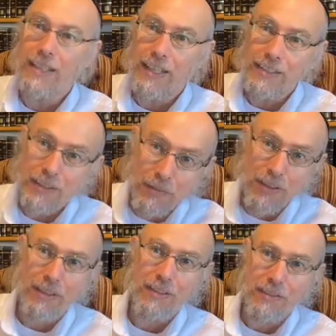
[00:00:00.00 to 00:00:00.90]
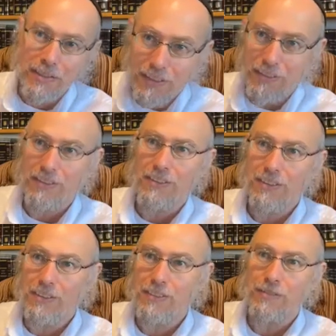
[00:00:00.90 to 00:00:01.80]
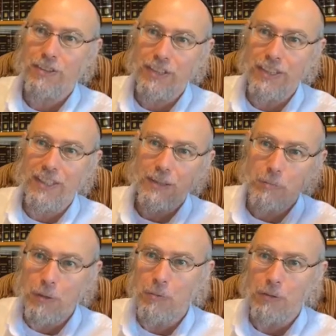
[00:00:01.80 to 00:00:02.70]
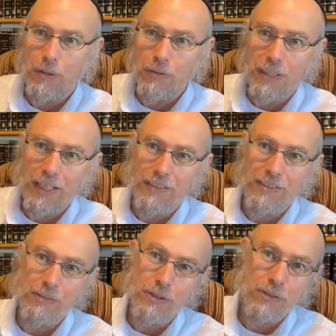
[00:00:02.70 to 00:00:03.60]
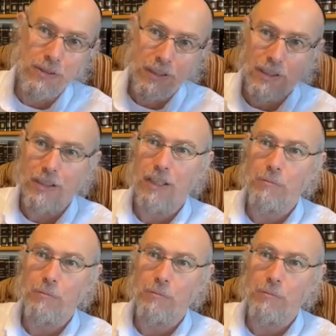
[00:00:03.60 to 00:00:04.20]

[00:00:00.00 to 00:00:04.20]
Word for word: They had something that you know, some very nice people wrote down, which was a,